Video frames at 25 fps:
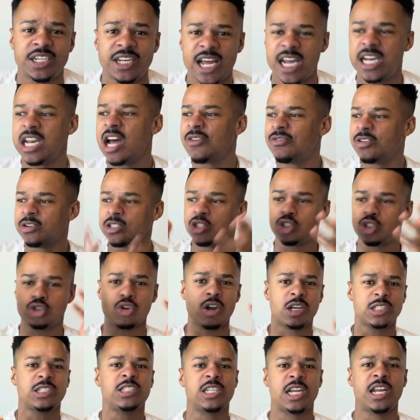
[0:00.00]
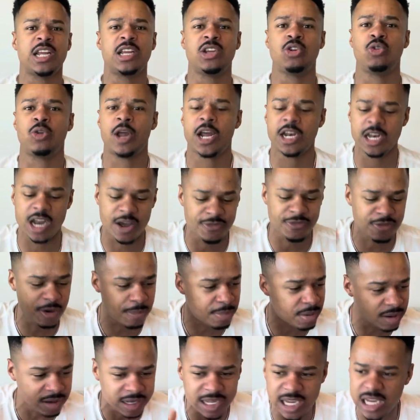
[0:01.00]
They never trusted in you. They never
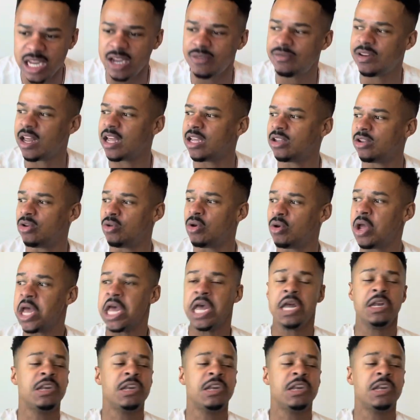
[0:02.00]
believed in you.